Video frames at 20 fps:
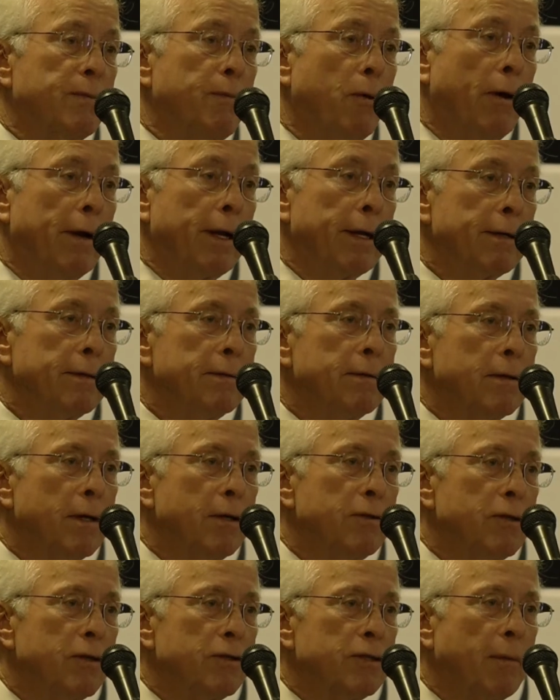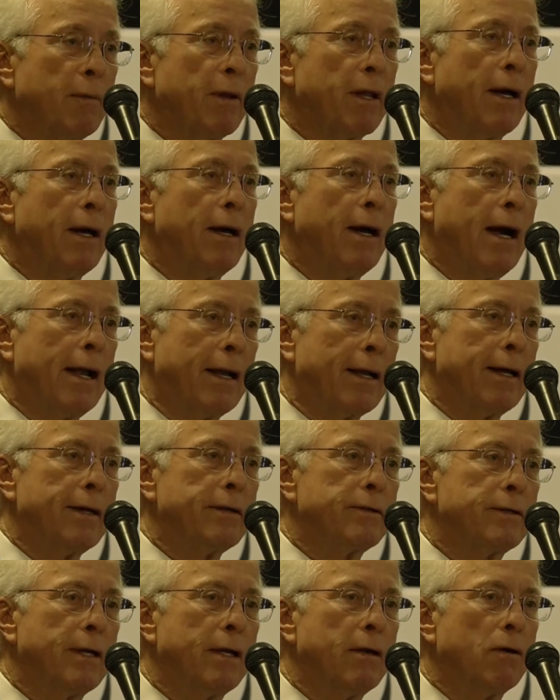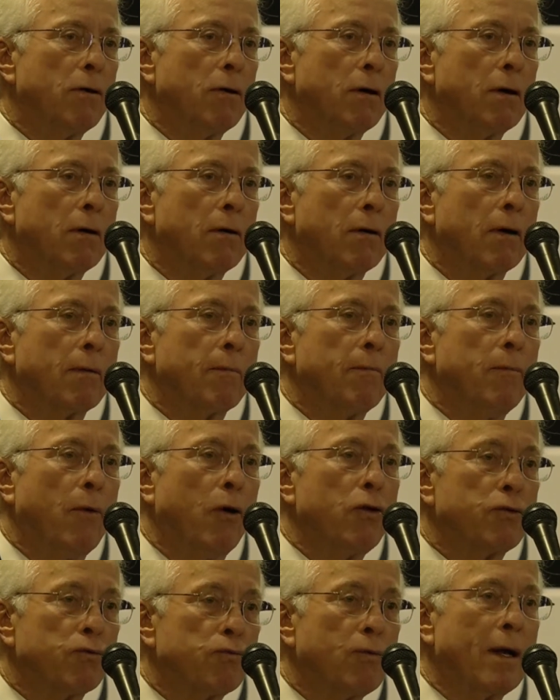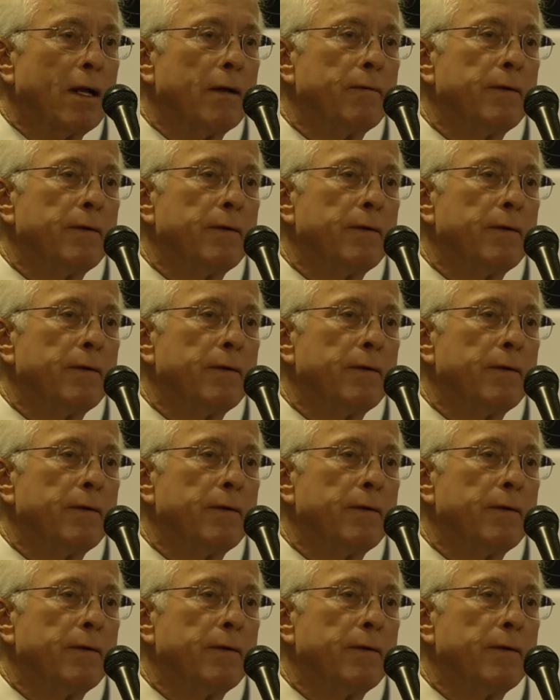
Jackson III from Conservation Force with us and